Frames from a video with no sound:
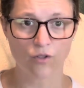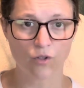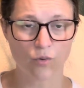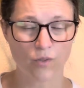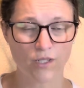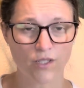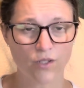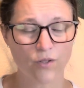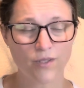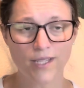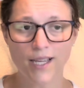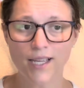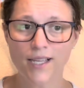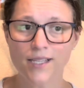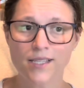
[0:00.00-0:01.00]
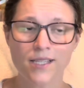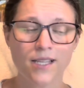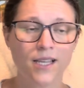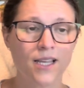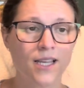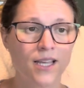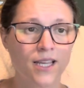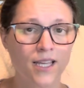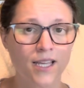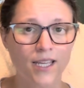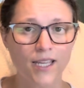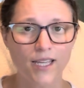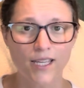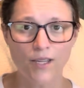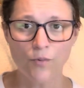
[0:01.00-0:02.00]
22 days.
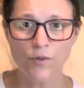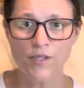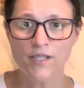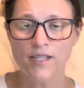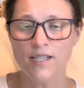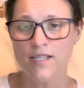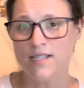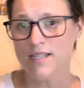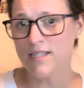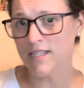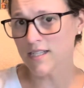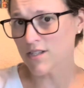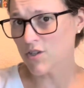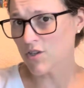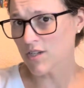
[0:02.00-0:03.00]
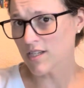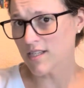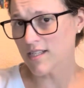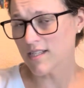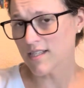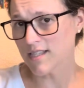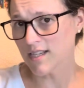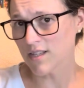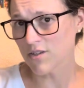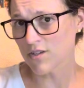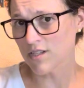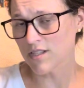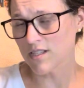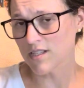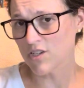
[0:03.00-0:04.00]
It was an easy lister, easy seller,
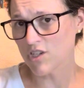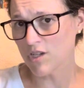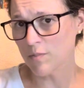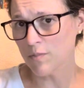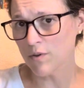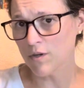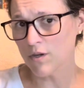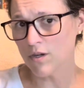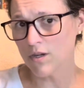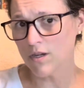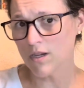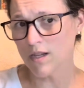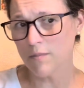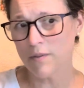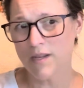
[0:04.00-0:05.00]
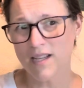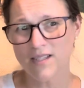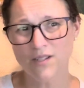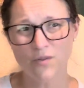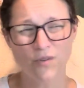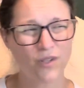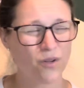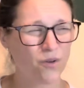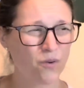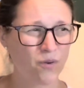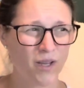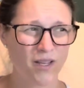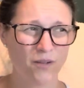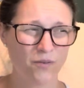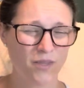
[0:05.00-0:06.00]
easy shipper, but I don't know.
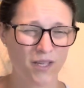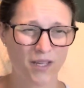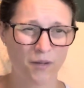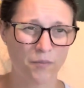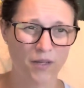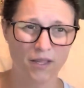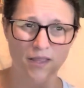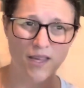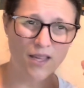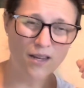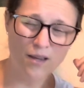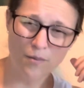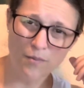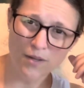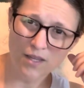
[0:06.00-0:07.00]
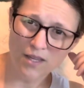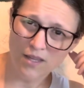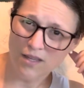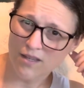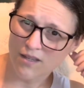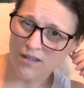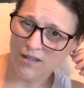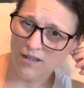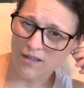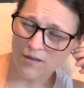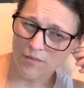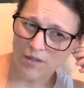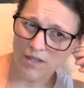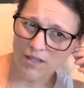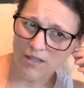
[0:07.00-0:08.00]
I don't think I'd pick that up again. I
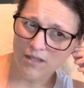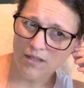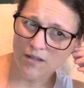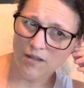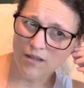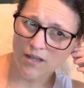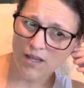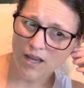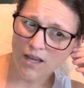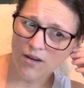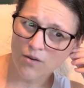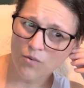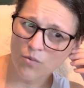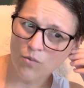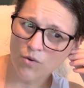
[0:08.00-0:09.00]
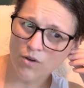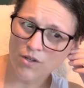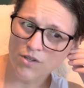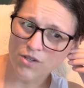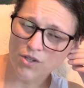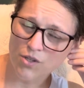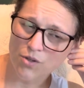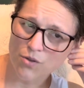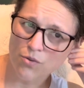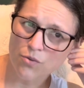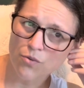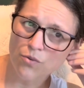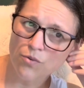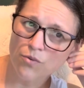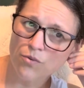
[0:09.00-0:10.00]
mean, I don't want
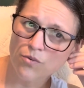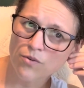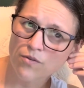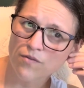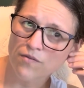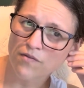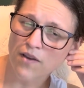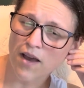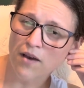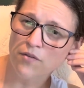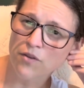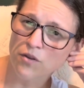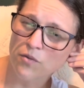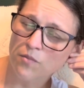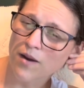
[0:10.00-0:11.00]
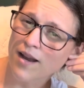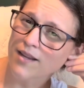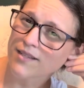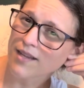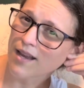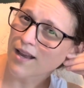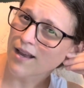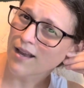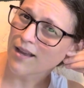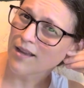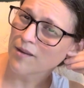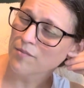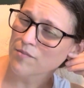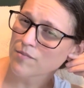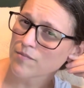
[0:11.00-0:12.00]
to value my
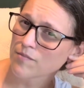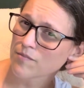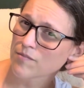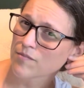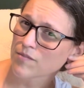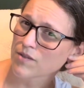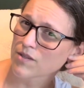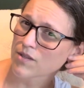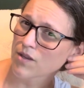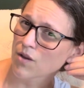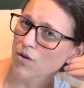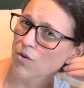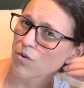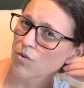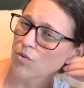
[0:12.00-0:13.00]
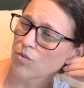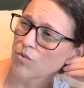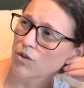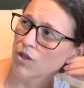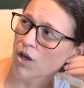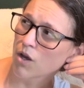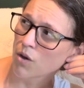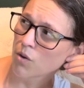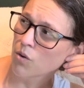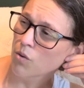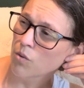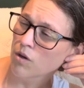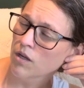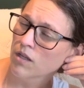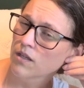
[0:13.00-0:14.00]
time so
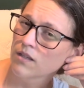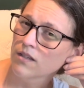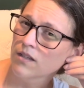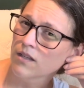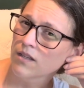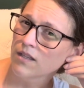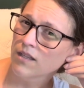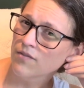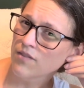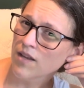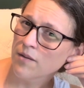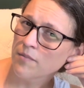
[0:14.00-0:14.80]
low, if that